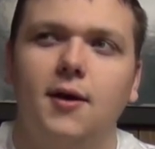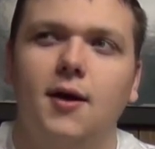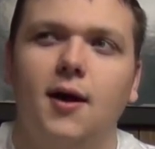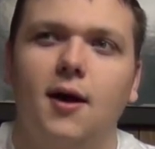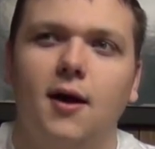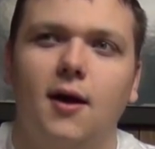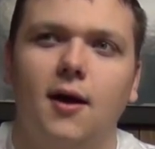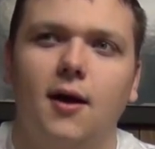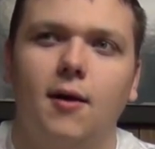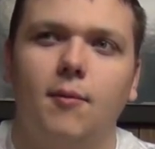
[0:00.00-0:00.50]

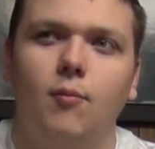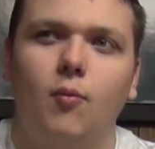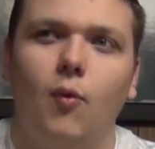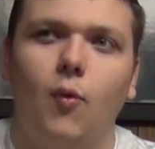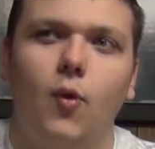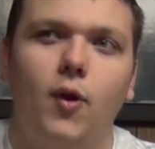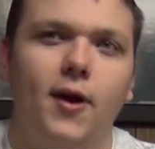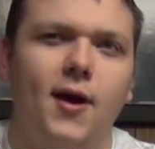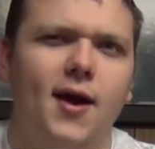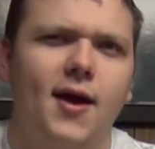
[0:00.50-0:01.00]

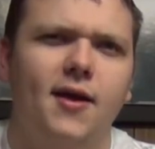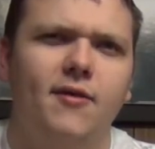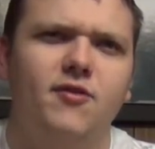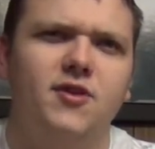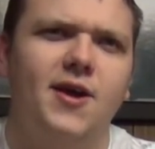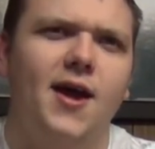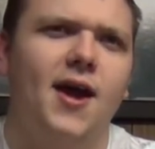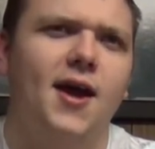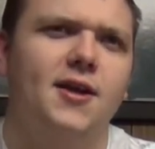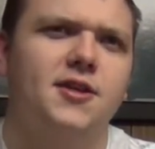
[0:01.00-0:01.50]
would I have
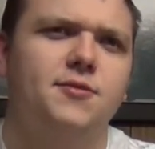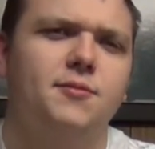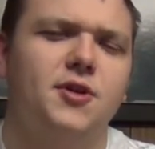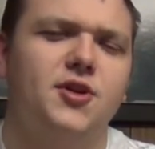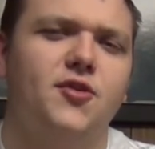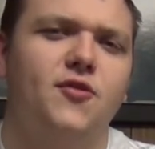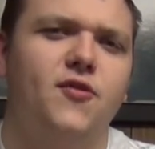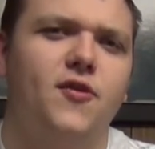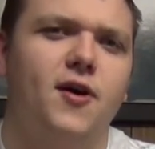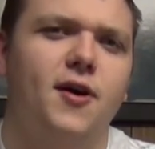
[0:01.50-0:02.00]
had as
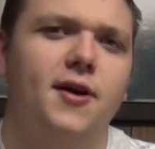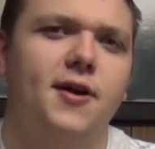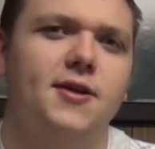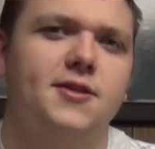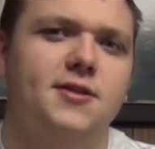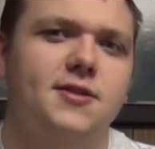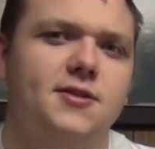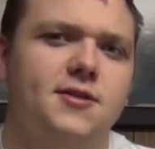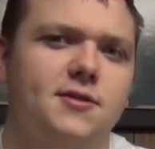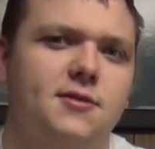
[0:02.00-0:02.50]
much fun
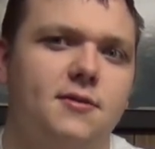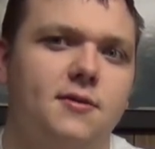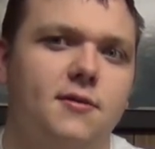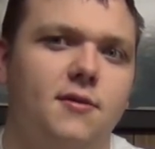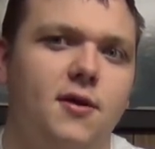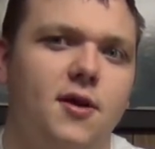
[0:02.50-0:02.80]
as